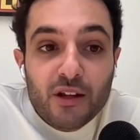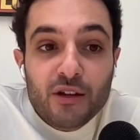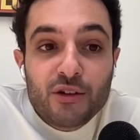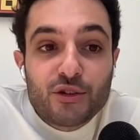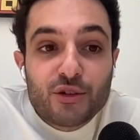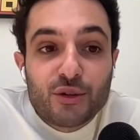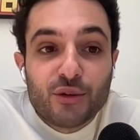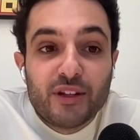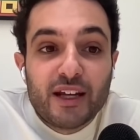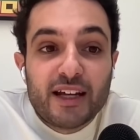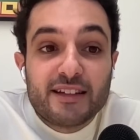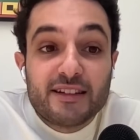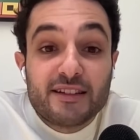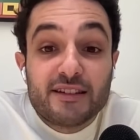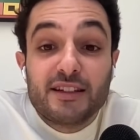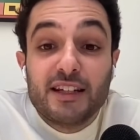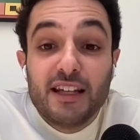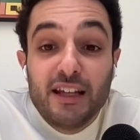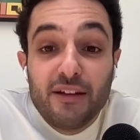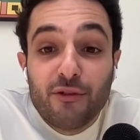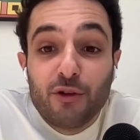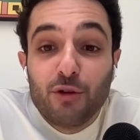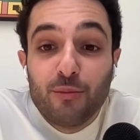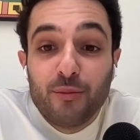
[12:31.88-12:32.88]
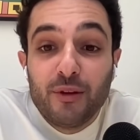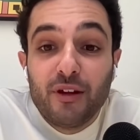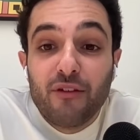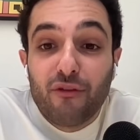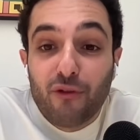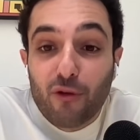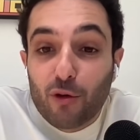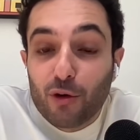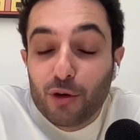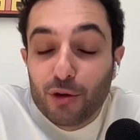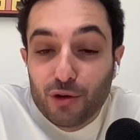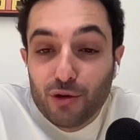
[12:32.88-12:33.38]
So that's even
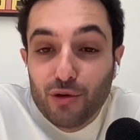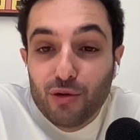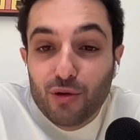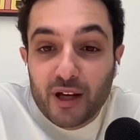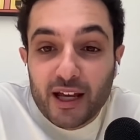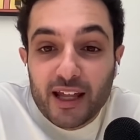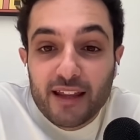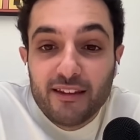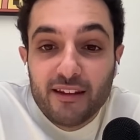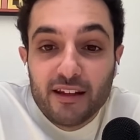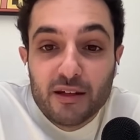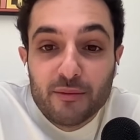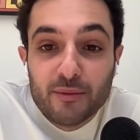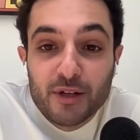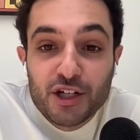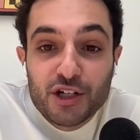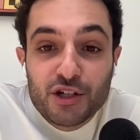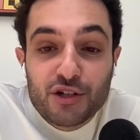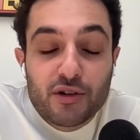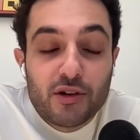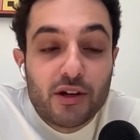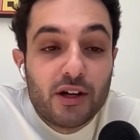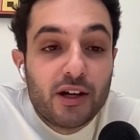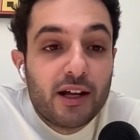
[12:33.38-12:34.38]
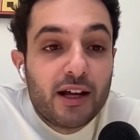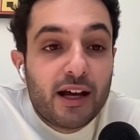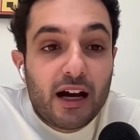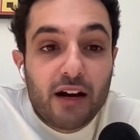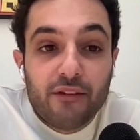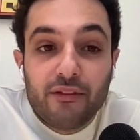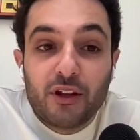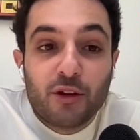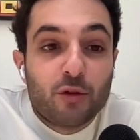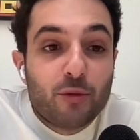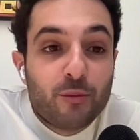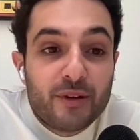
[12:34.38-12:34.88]
before you look at the image,
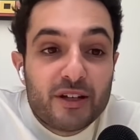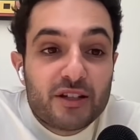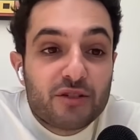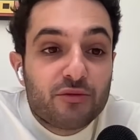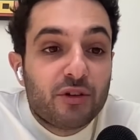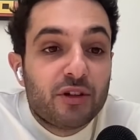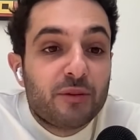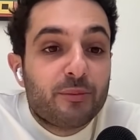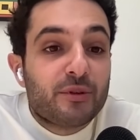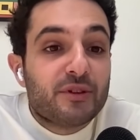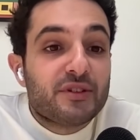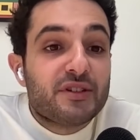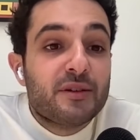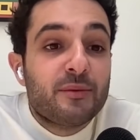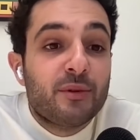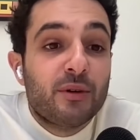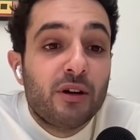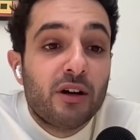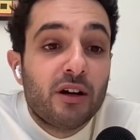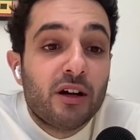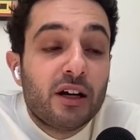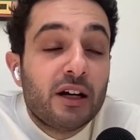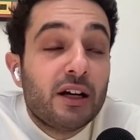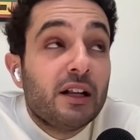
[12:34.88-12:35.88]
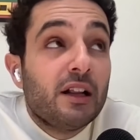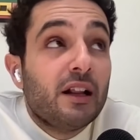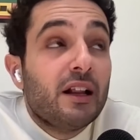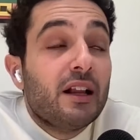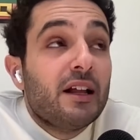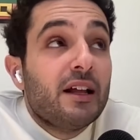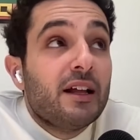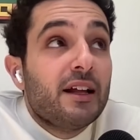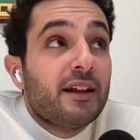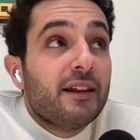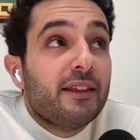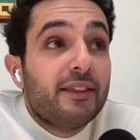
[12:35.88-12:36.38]
having the best one possible.
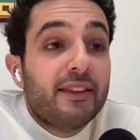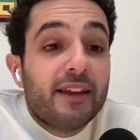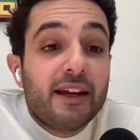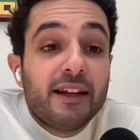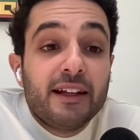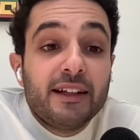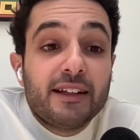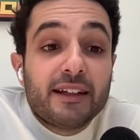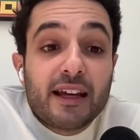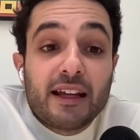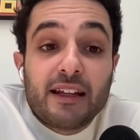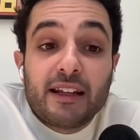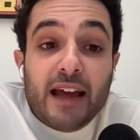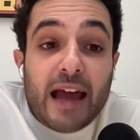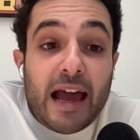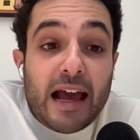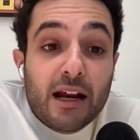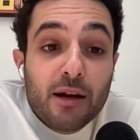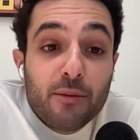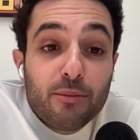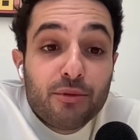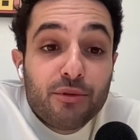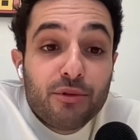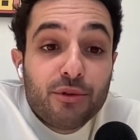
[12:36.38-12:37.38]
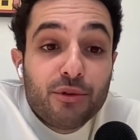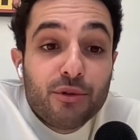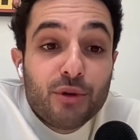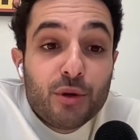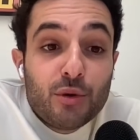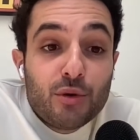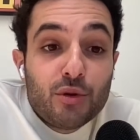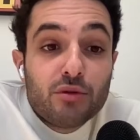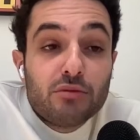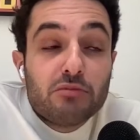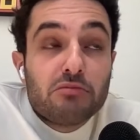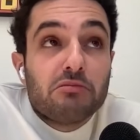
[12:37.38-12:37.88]
Then it can help
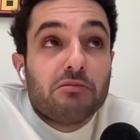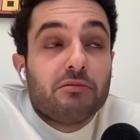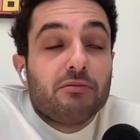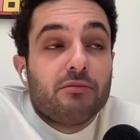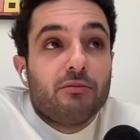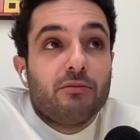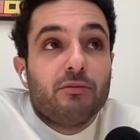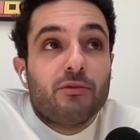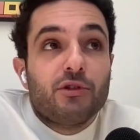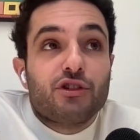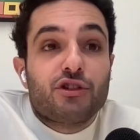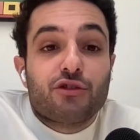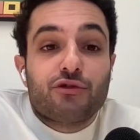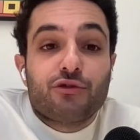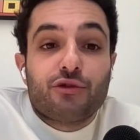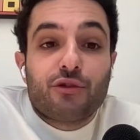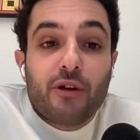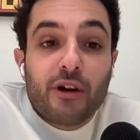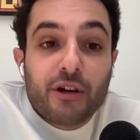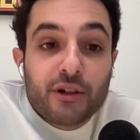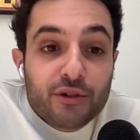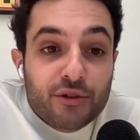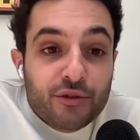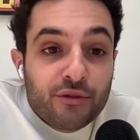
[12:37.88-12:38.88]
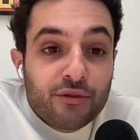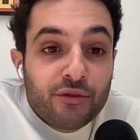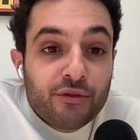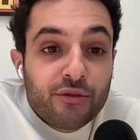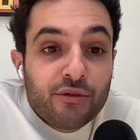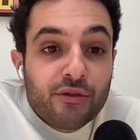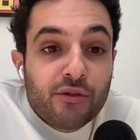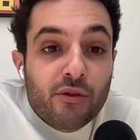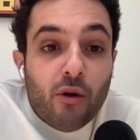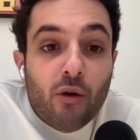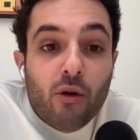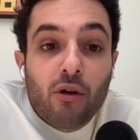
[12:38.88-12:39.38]
you
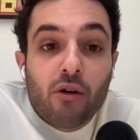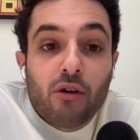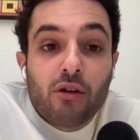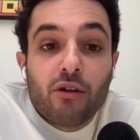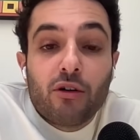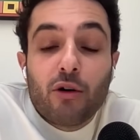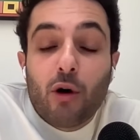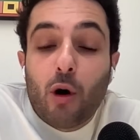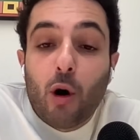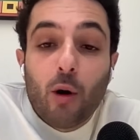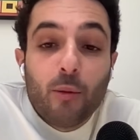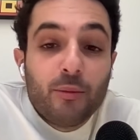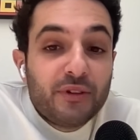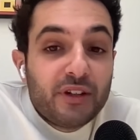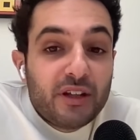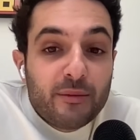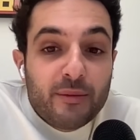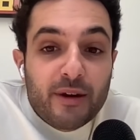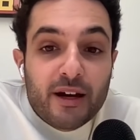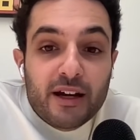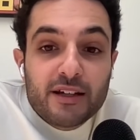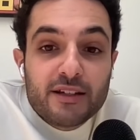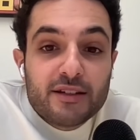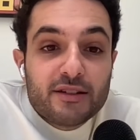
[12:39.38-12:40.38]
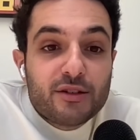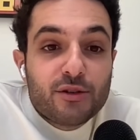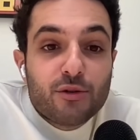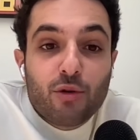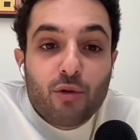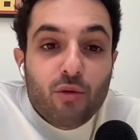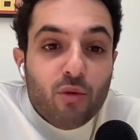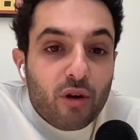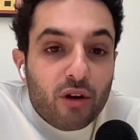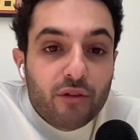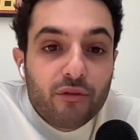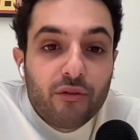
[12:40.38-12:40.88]
structure or optimize
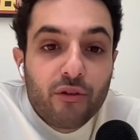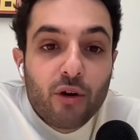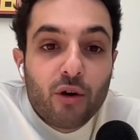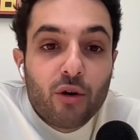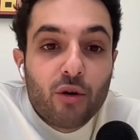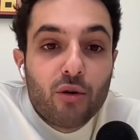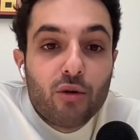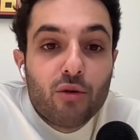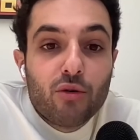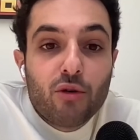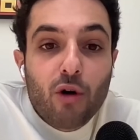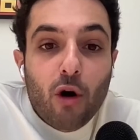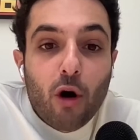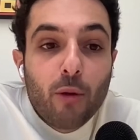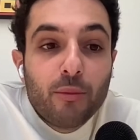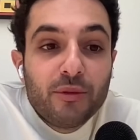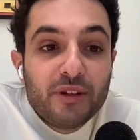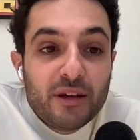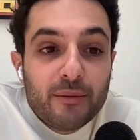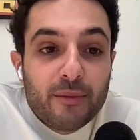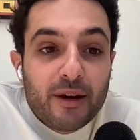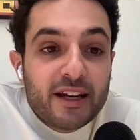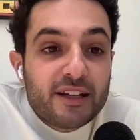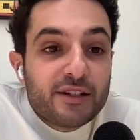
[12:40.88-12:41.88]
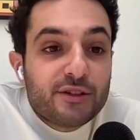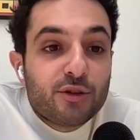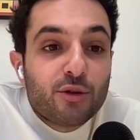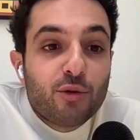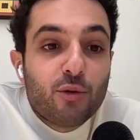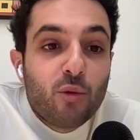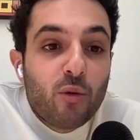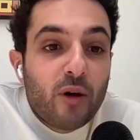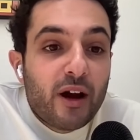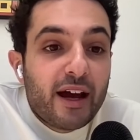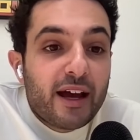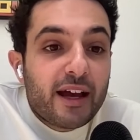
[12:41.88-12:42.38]
your workflow, optimize
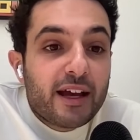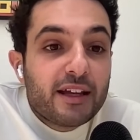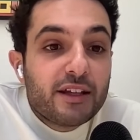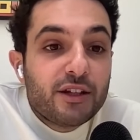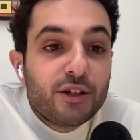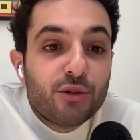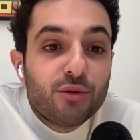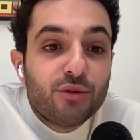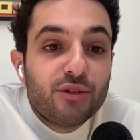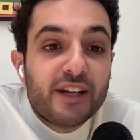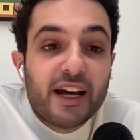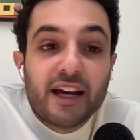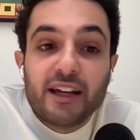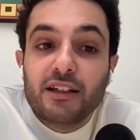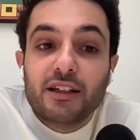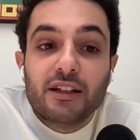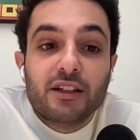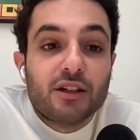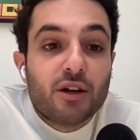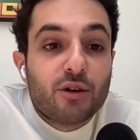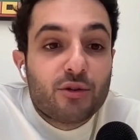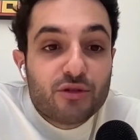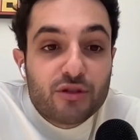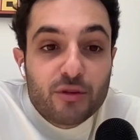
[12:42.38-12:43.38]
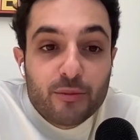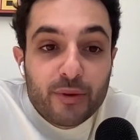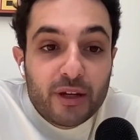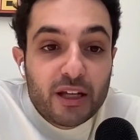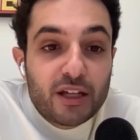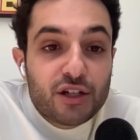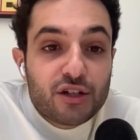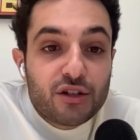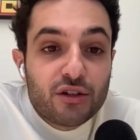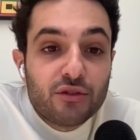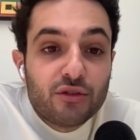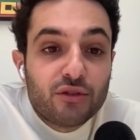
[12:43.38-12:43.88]
the way you diagnose a
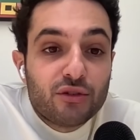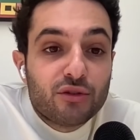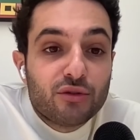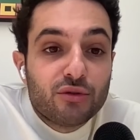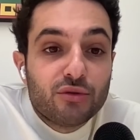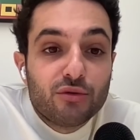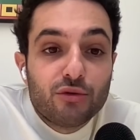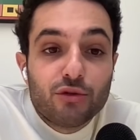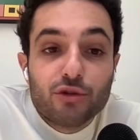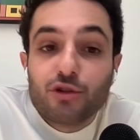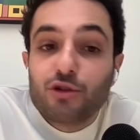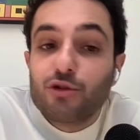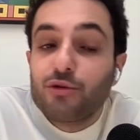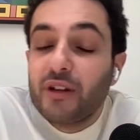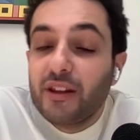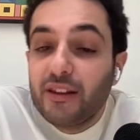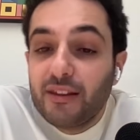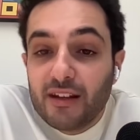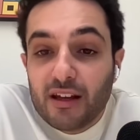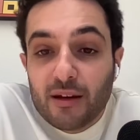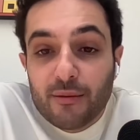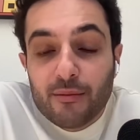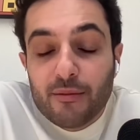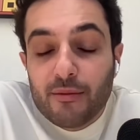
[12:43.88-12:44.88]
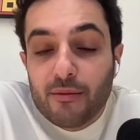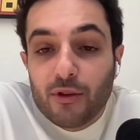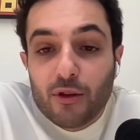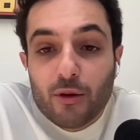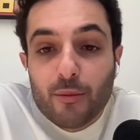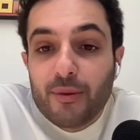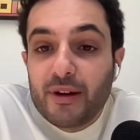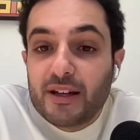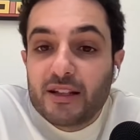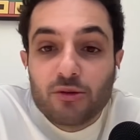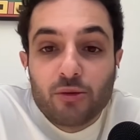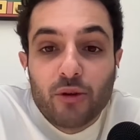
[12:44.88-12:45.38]
patient to treat them
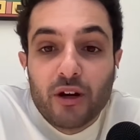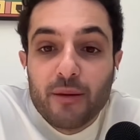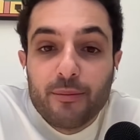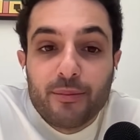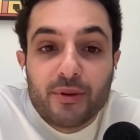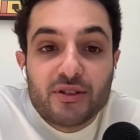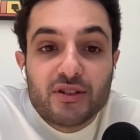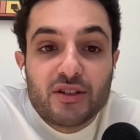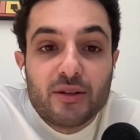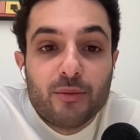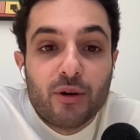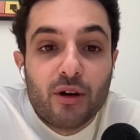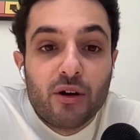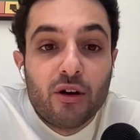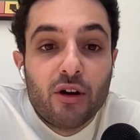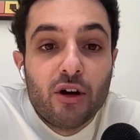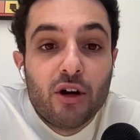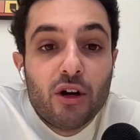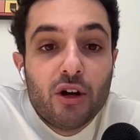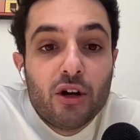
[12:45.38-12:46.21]
the best way possible.